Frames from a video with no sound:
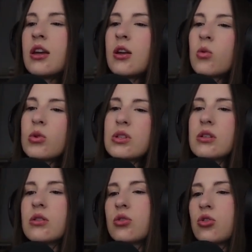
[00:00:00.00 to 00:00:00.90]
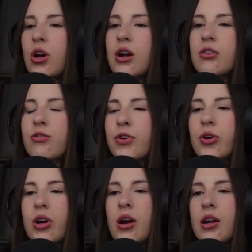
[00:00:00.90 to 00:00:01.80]
we're still trying to
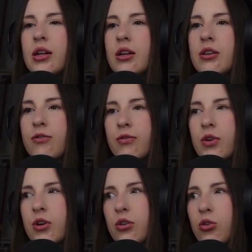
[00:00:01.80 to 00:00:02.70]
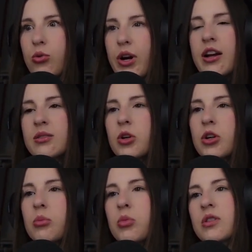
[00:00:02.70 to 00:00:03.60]
figure out how to get a grasp
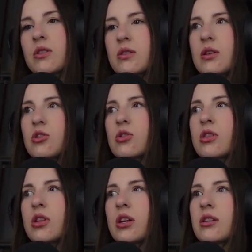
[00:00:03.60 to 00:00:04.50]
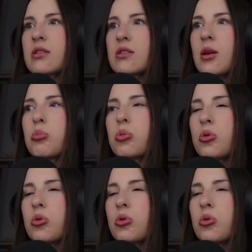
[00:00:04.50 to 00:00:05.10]
on it, but it's essentially like a step